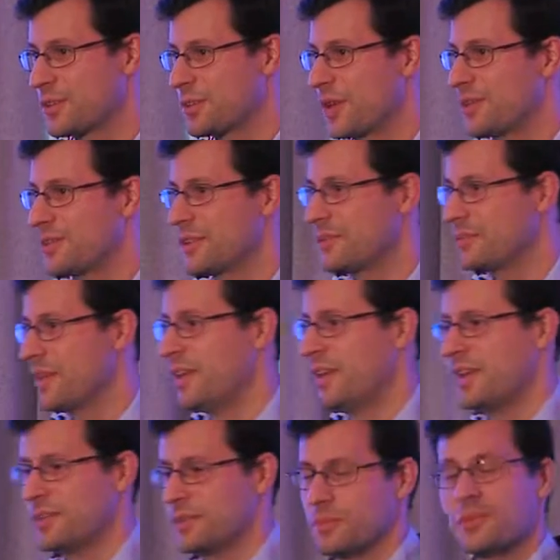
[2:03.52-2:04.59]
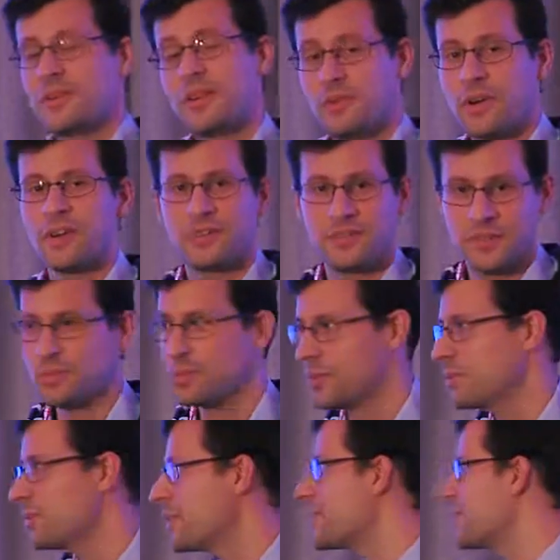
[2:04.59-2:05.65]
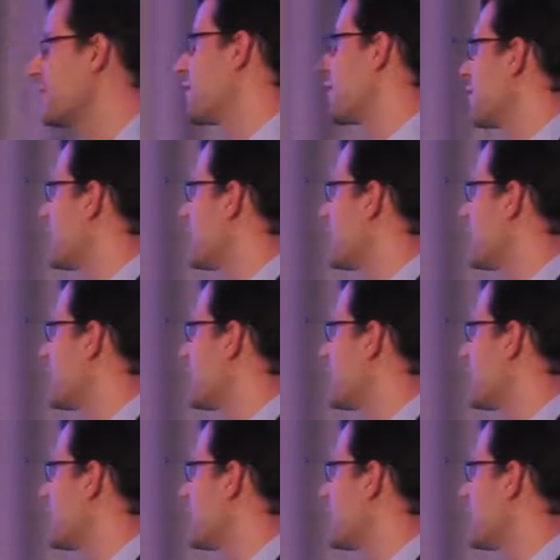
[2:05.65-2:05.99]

about them. They're very simple, but